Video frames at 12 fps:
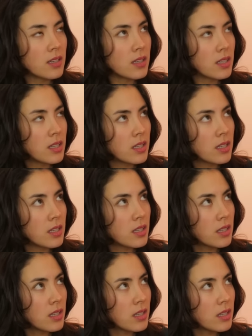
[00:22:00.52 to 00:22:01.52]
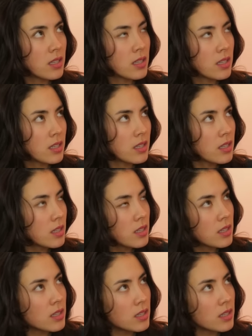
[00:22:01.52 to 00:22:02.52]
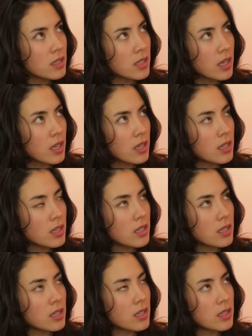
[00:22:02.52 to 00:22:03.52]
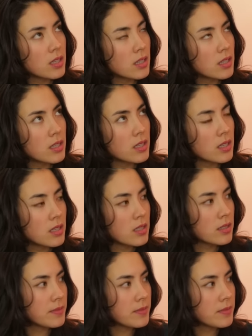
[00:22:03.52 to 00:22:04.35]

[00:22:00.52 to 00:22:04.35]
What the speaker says: (not speaking)